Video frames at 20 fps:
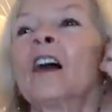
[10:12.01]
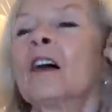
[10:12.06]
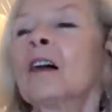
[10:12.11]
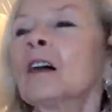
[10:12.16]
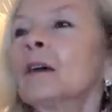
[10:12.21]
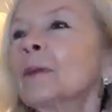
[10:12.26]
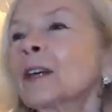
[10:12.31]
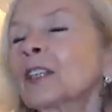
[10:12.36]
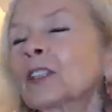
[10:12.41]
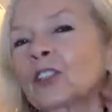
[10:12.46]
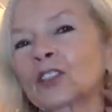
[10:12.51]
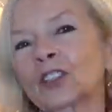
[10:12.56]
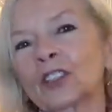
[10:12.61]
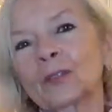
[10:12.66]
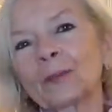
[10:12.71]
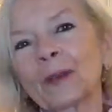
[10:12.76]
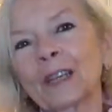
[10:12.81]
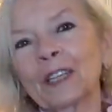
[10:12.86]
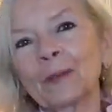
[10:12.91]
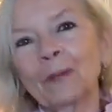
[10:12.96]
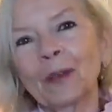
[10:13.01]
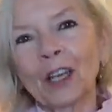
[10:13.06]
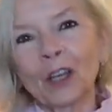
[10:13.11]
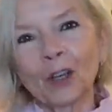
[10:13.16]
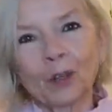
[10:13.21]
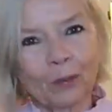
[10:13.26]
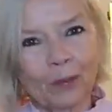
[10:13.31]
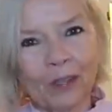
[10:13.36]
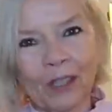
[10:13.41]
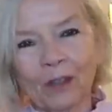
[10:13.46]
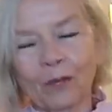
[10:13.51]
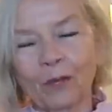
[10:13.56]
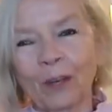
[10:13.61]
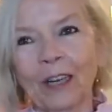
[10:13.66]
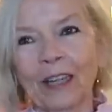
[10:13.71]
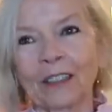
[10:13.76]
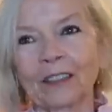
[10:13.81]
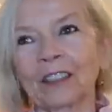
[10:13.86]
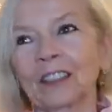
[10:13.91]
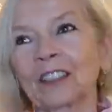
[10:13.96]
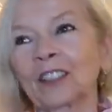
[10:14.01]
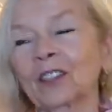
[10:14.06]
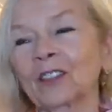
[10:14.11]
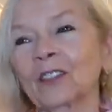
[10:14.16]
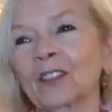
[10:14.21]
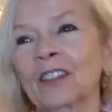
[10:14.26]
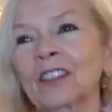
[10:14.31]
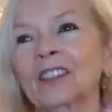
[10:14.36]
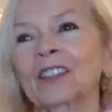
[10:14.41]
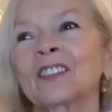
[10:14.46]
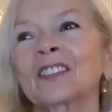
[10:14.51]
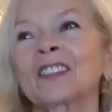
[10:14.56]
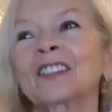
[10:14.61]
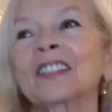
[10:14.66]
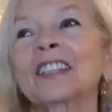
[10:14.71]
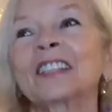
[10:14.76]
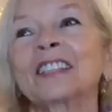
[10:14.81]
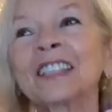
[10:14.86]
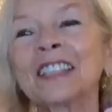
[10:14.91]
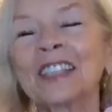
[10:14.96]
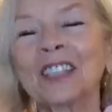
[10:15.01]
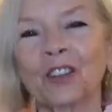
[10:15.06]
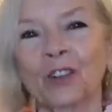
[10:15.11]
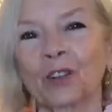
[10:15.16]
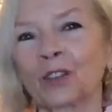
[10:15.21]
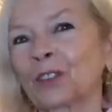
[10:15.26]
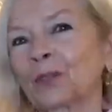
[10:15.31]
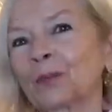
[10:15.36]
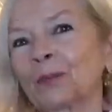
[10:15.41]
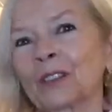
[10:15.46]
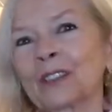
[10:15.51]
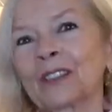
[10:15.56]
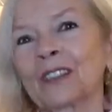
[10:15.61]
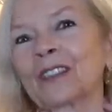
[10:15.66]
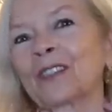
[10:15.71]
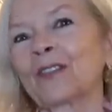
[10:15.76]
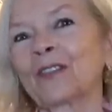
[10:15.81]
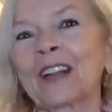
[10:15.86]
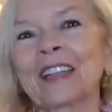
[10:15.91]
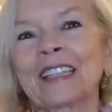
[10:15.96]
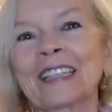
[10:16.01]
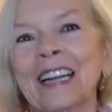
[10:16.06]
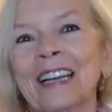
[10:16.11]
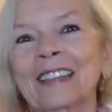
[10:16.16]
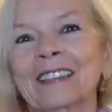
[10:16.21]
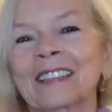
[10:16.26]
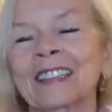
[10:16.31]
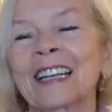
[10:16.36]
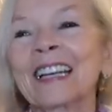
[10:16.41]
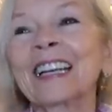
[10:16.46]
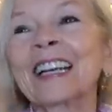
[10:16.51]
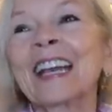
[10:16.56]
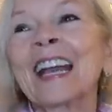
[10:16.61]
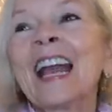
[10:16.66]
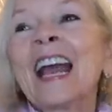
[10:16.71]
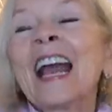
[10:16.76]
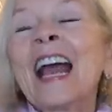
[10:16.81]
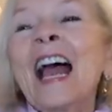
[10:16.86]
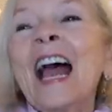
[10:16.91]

oh my gosh, it's making me homesick for London, because the city at Christmas is fantastic.